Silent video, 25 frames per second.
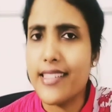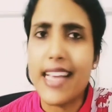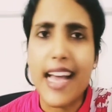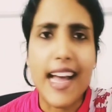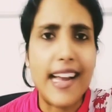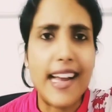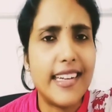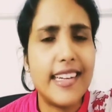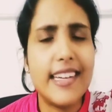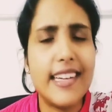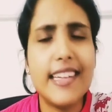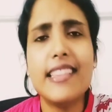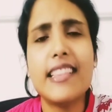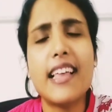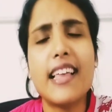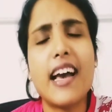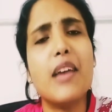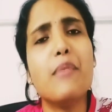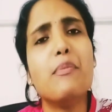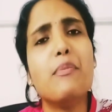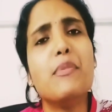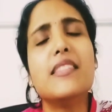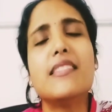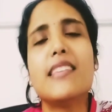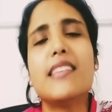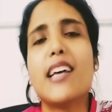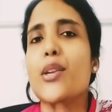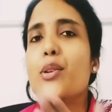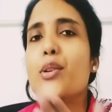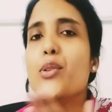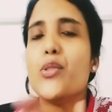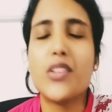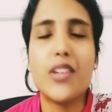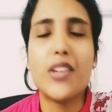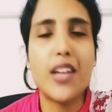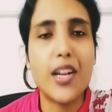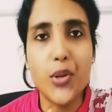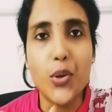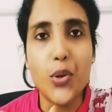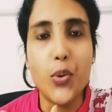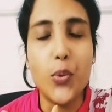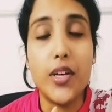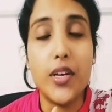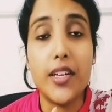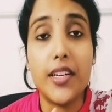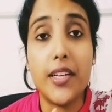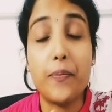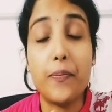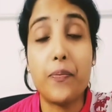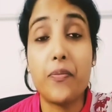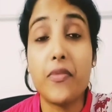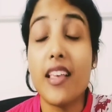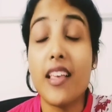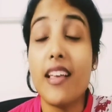adenine, thymine, cytosine, and guanine.